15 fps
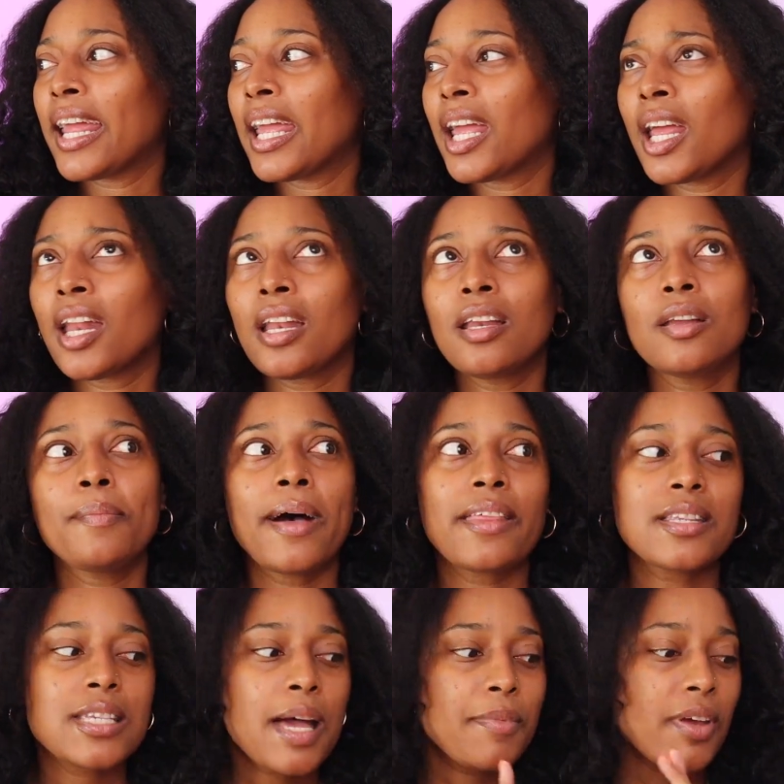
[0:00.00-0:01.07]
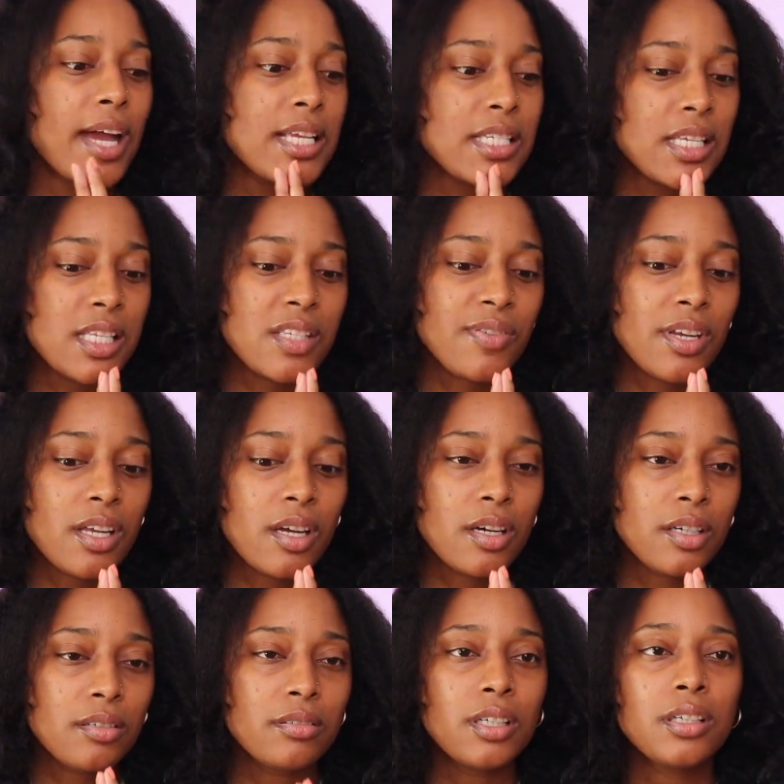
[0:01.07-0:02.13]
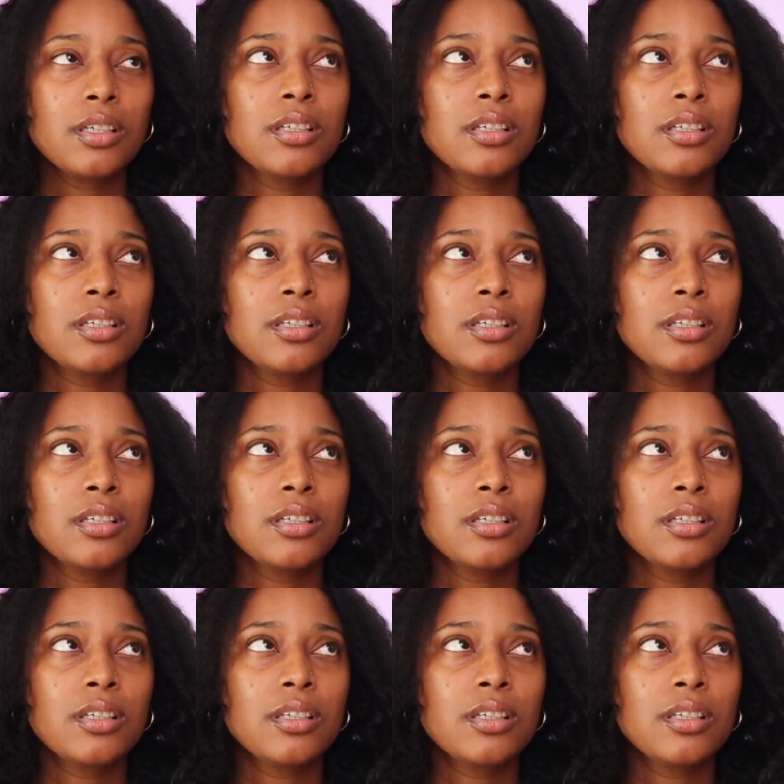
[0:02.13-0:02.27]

in, by the time you guys see this video,